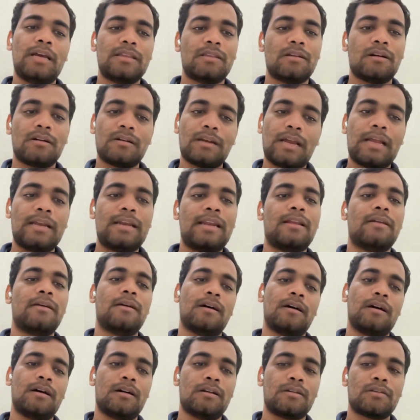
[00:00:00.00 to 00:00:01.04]
I thought
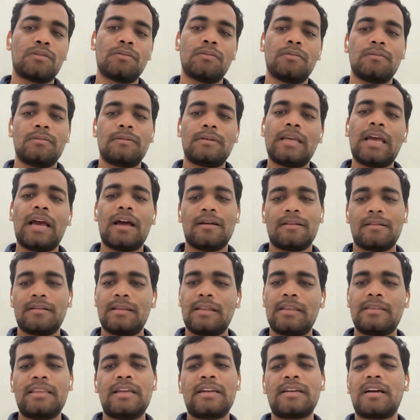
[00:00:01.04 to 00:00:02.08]

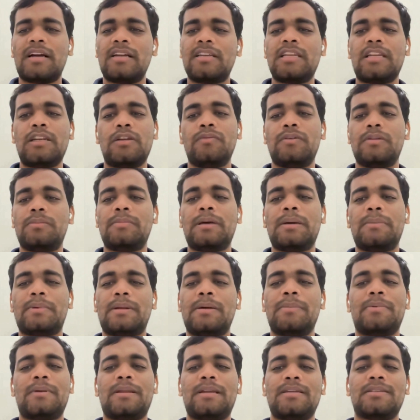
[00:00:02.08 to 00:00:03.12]
and then continue with my
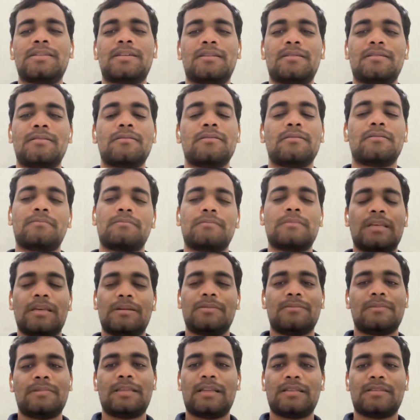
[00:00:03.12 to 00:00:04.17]
preparation. So
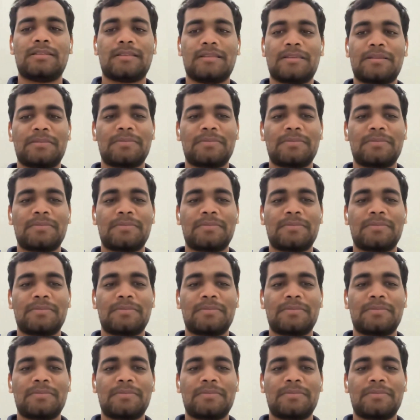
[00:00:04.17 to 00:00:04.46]
yeah, that's.